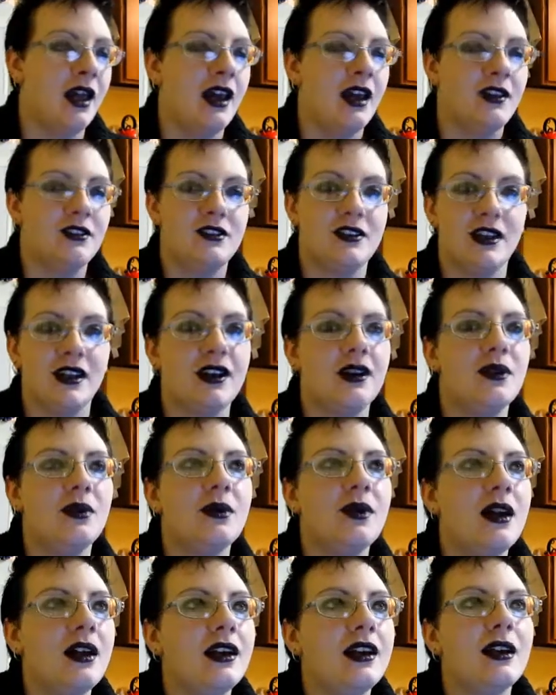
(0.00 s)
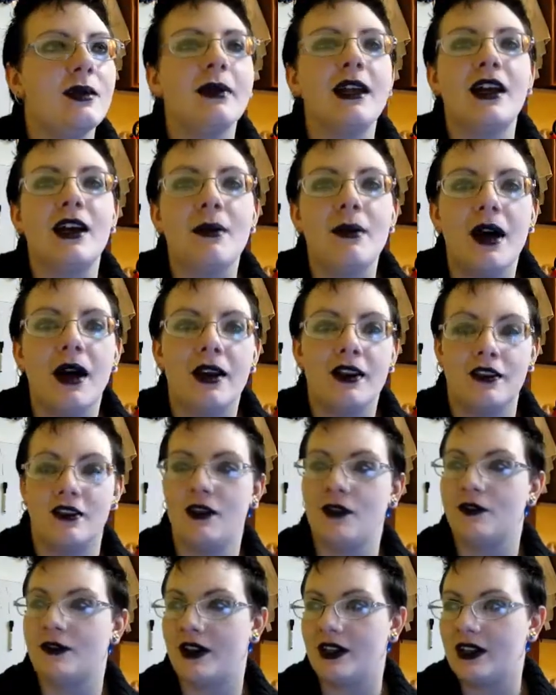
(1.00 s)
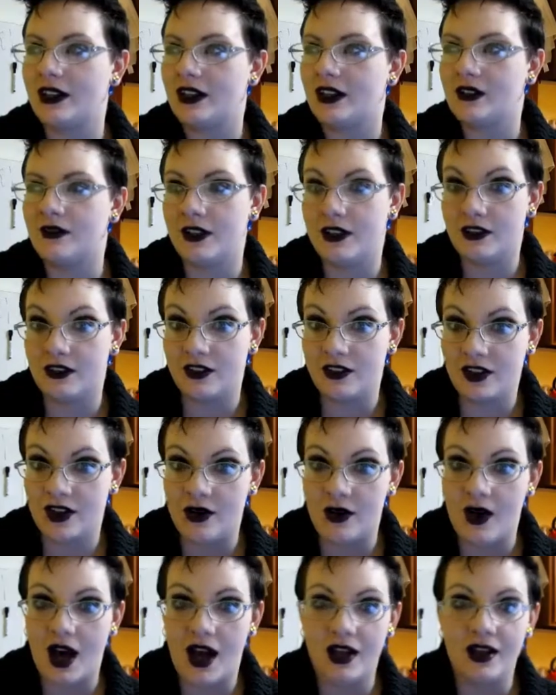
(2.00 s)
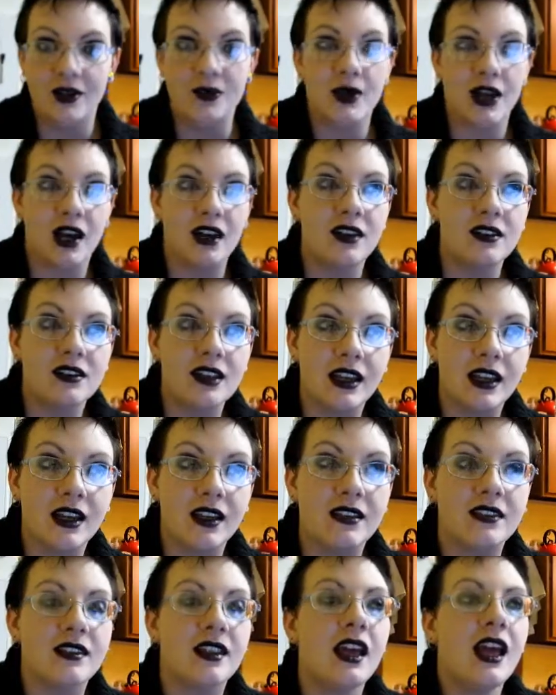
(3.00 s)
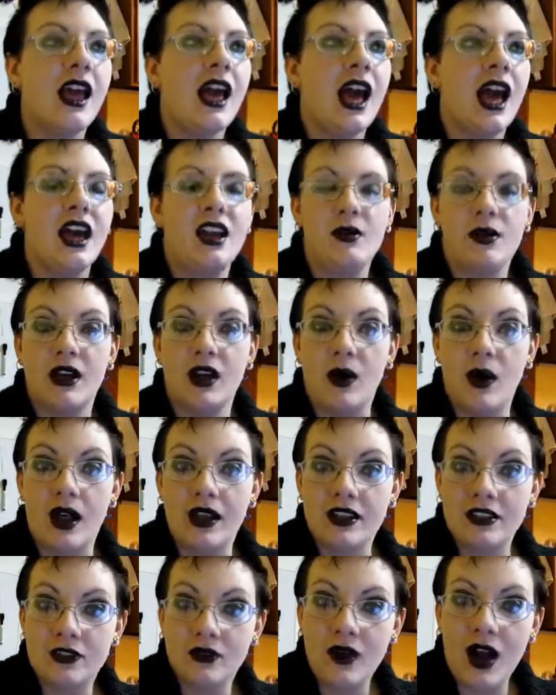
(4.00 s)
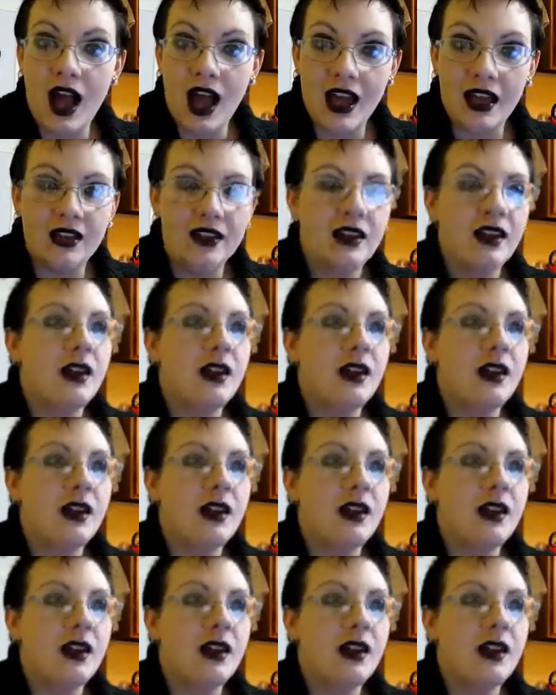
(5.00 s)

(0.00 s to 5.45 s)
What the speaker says: She's like, I don't want it, and I'm like, come on. So finally I convinced her to go on it. We got our tickets, and we go on this ride.